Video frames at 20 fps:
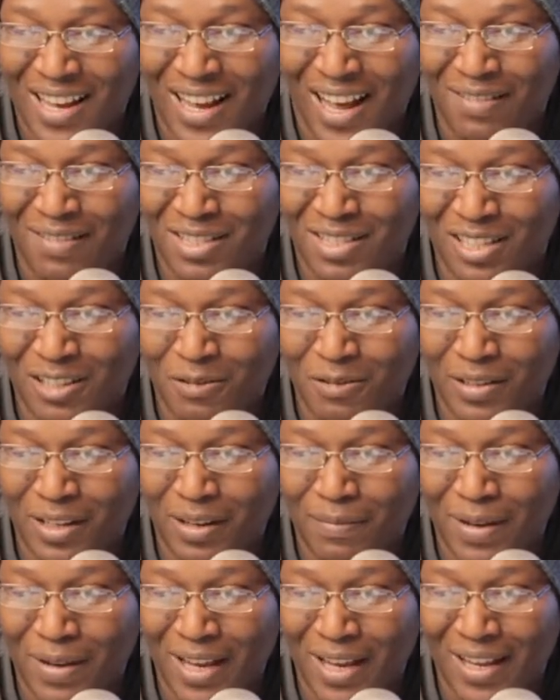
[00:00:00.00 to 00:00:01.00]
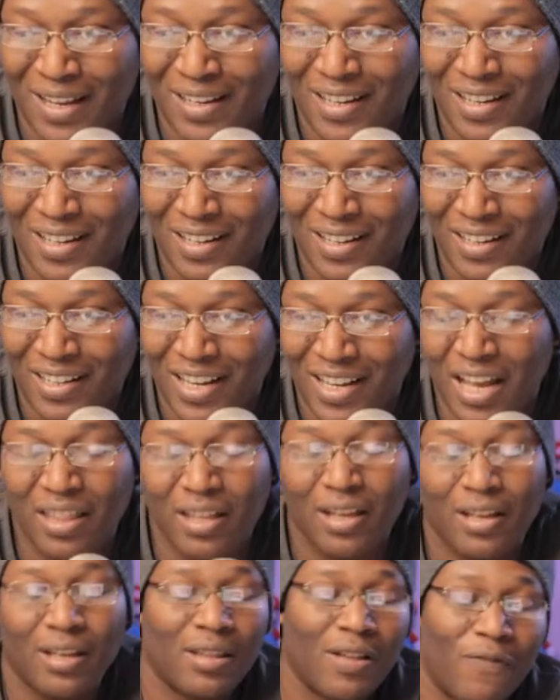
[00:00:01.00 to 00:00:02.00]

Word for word: Absolutely, man. Yeah, the,